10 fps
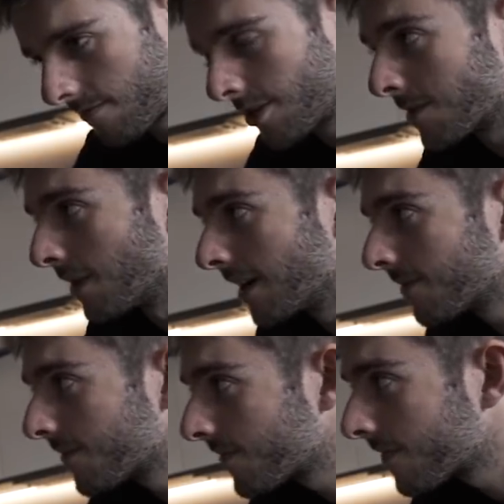Cheers, mate.
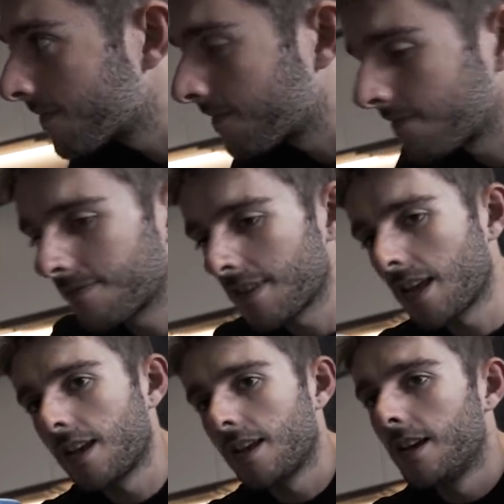
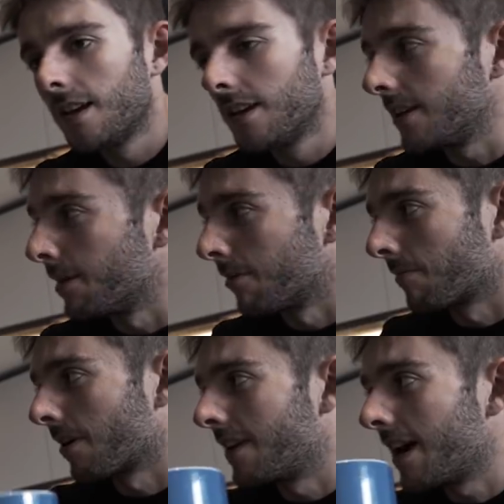Wisdom. You know where I'm
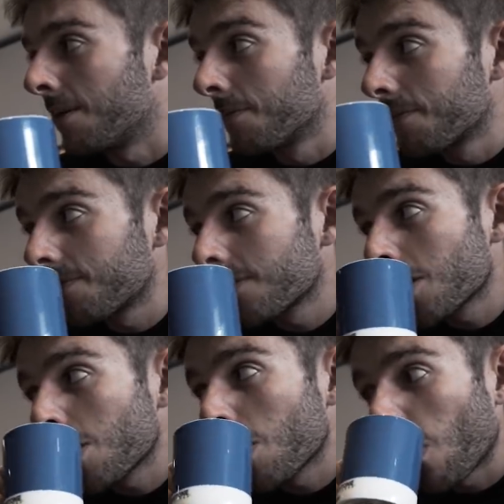going now?
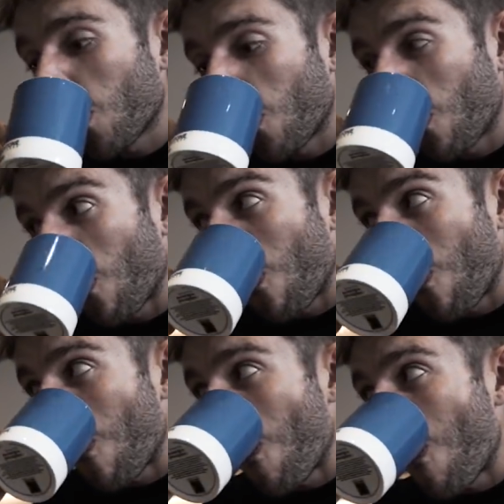
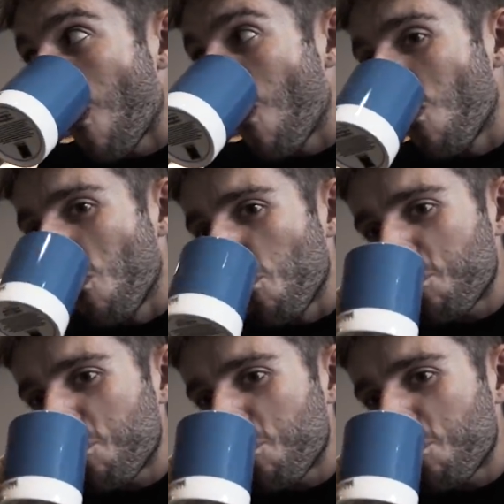In the lift.